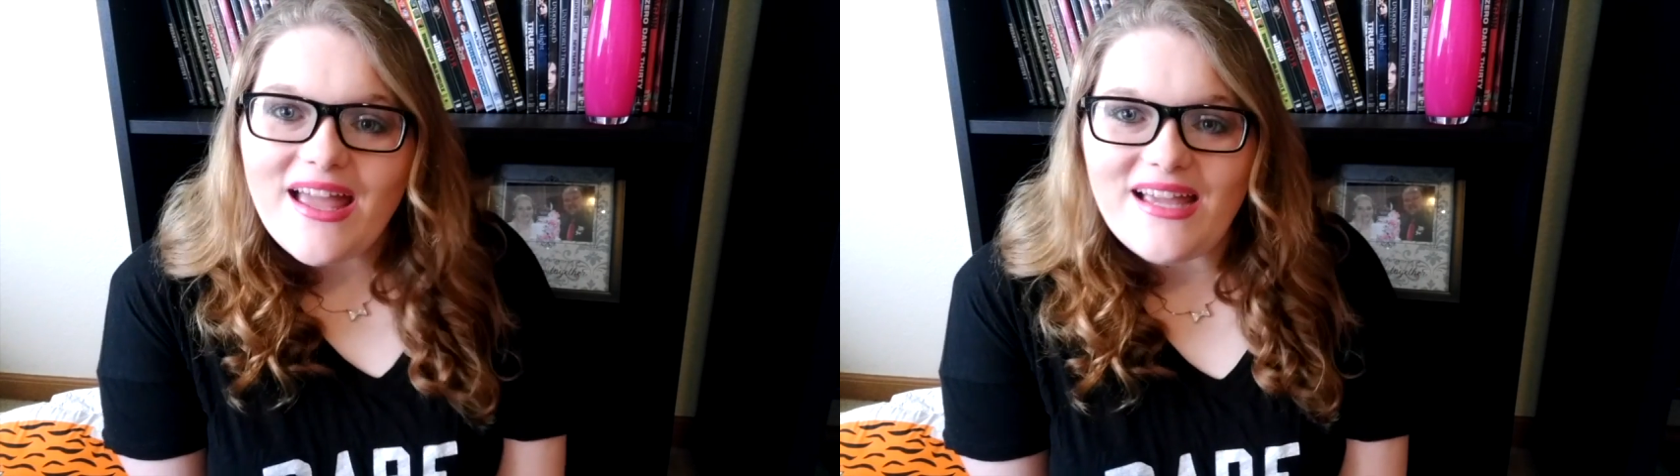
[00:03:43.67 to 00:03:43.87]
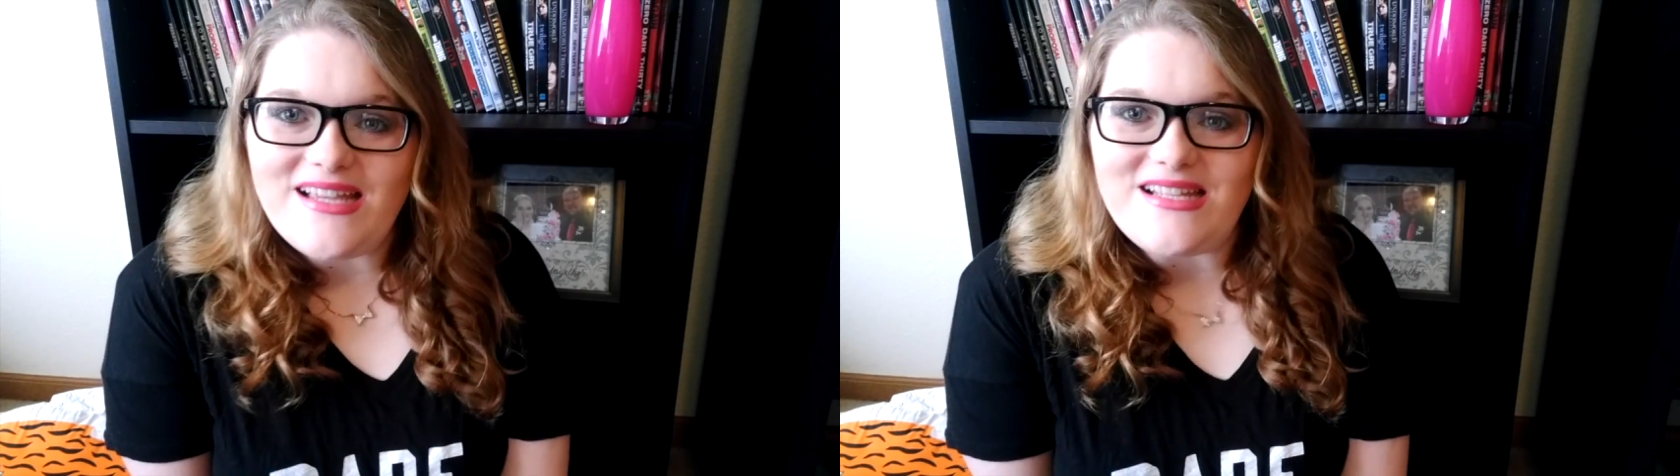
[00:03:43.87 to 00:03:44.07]

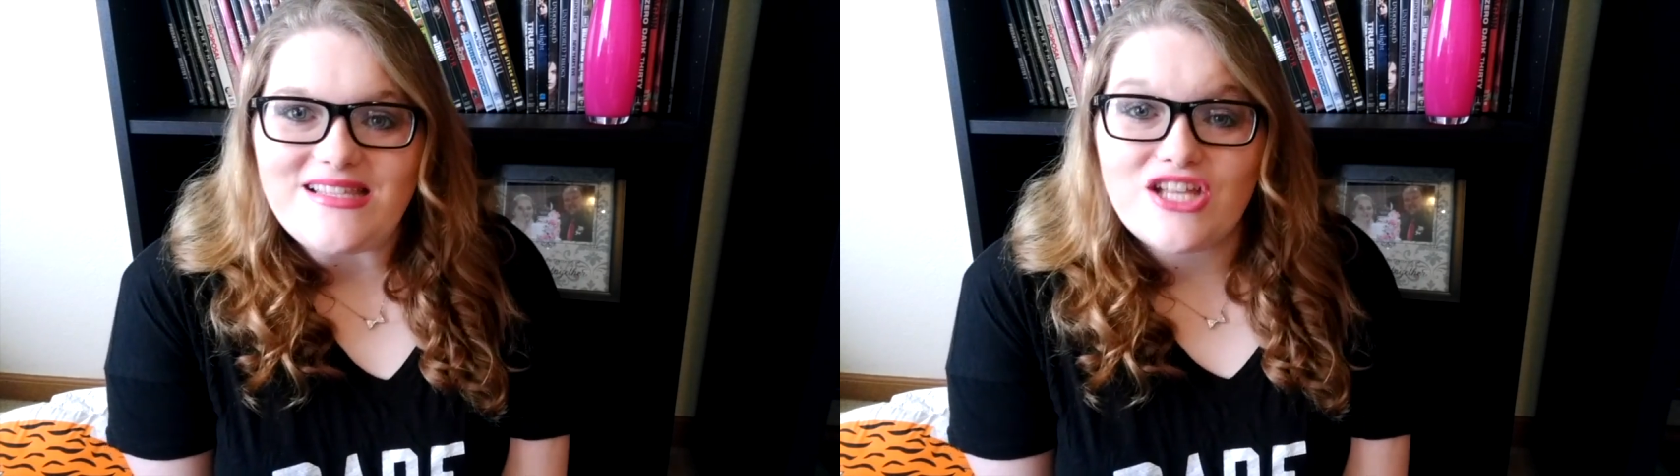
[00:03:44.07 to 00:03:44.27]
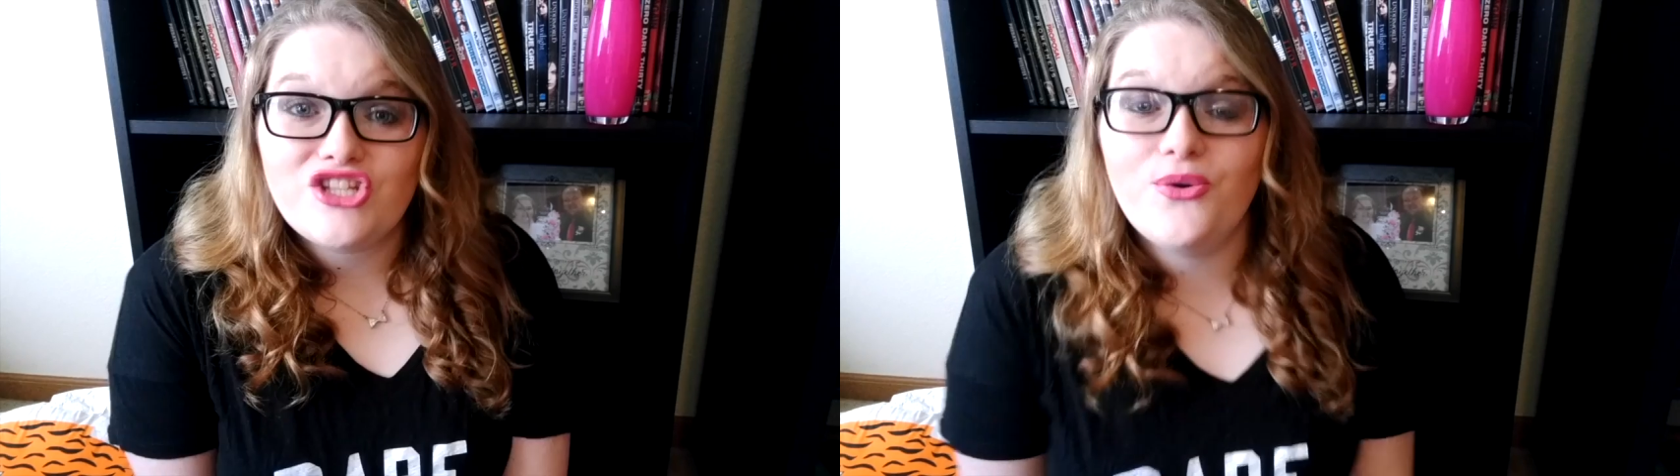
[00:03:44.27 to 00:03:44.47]

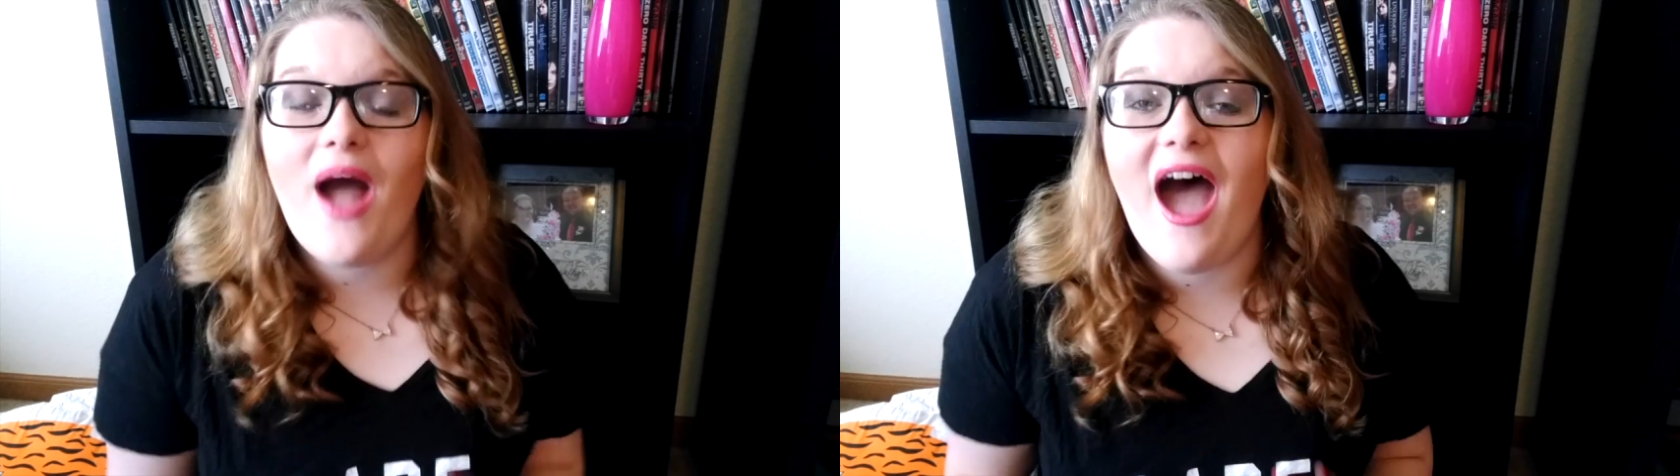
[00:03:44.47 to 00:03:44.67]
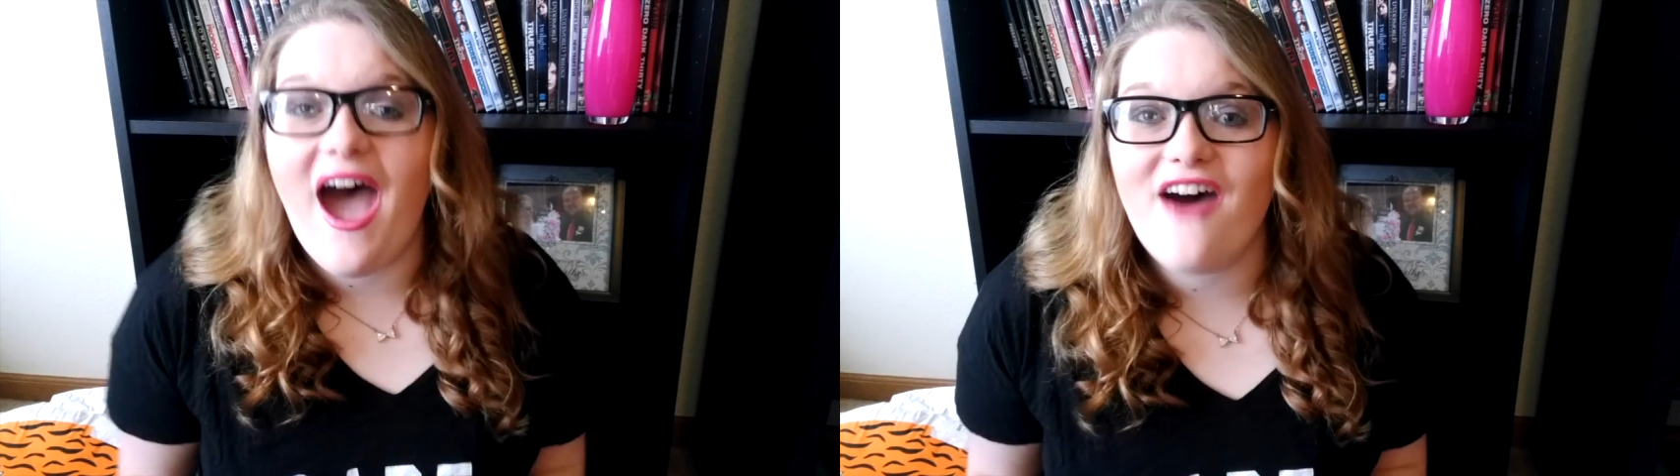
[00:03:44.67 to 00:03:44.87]
is to
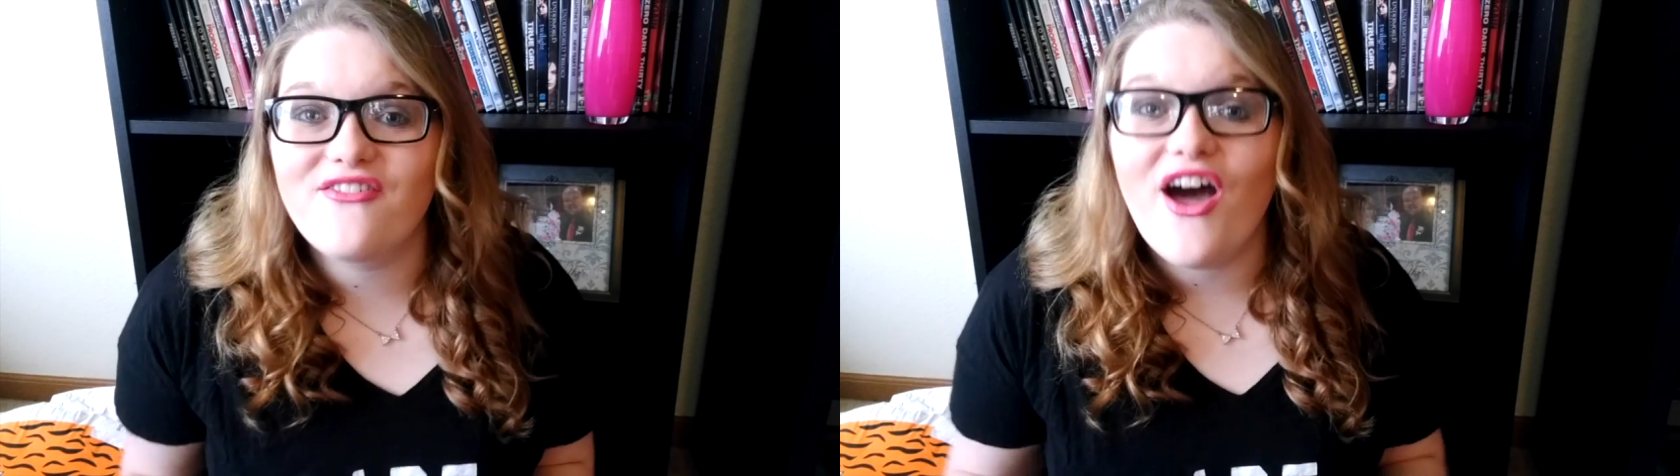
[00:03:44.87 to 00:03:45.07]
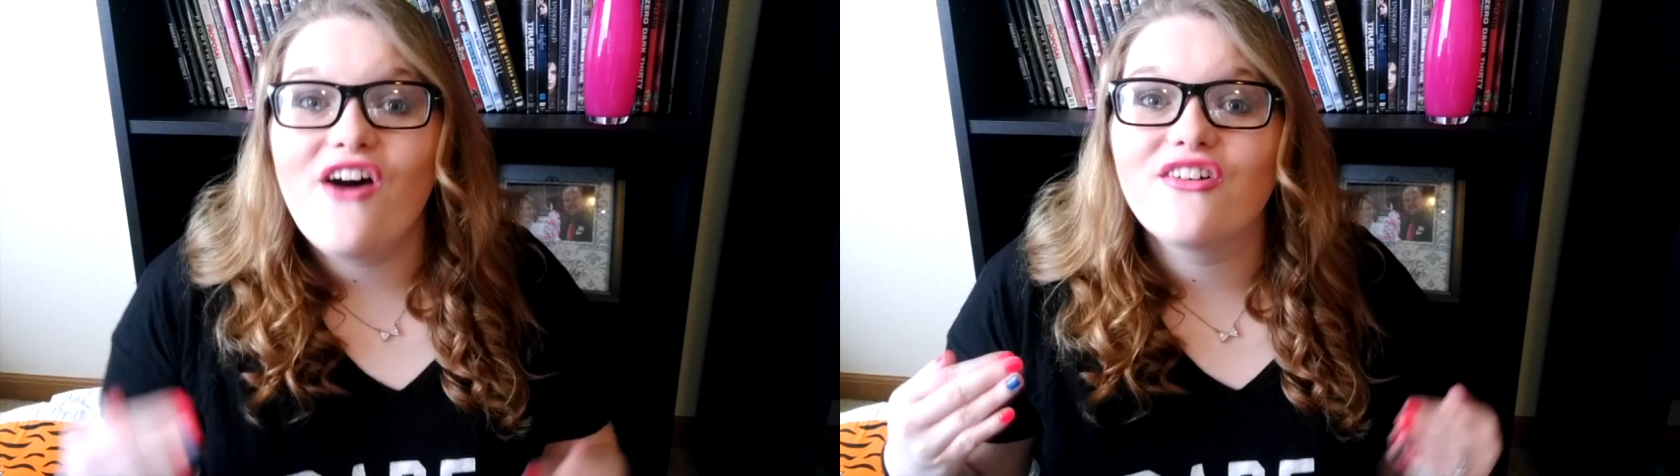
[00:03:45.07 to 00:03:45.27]
have